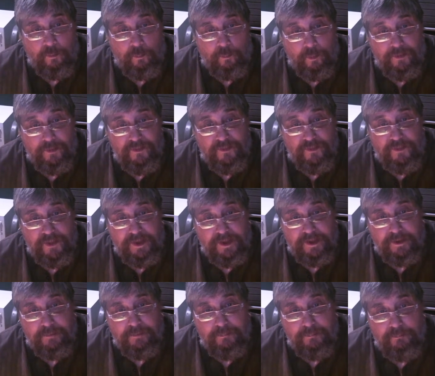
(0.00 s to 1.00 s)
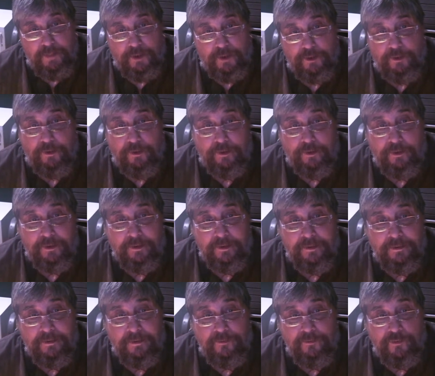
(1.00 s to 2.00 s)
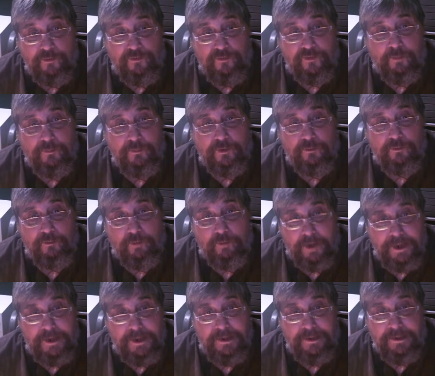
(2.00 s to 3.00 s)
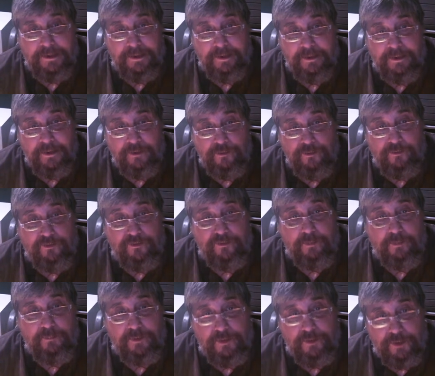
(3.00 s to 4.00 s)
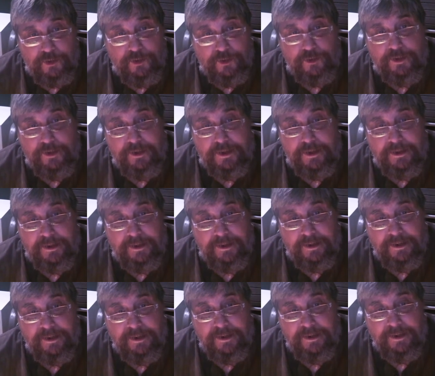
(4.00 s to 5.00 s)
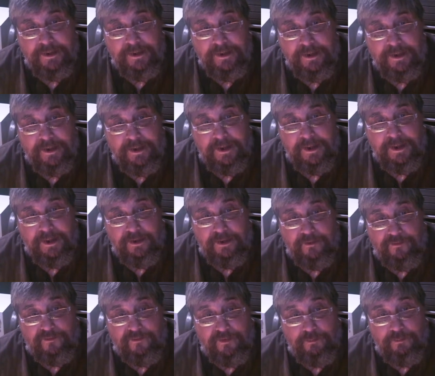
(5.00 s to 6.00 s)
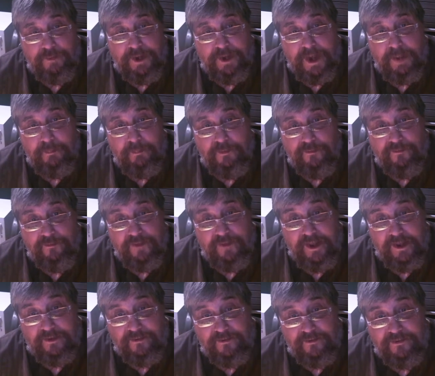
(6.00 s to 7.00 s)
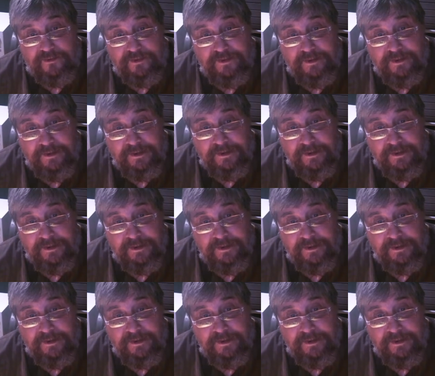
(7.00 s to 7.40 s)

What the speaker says: one thing better, do something right, do something good. And let's see what happens next,